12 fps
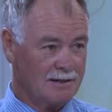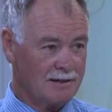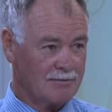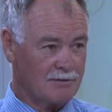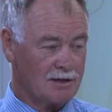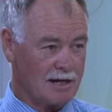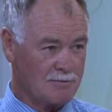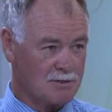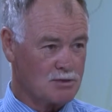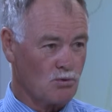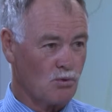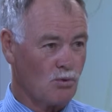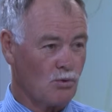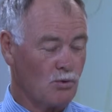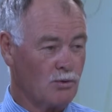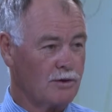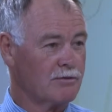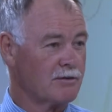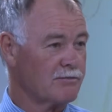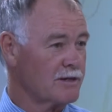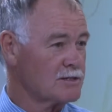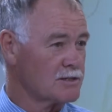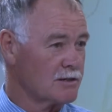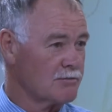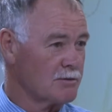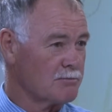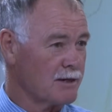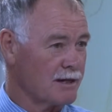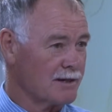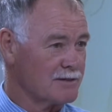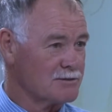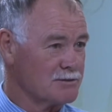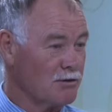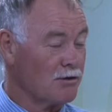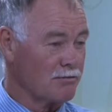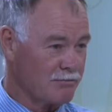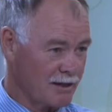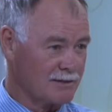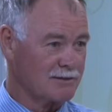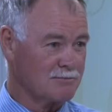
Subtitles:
their neighbours or even a fence over the paddock is not affected.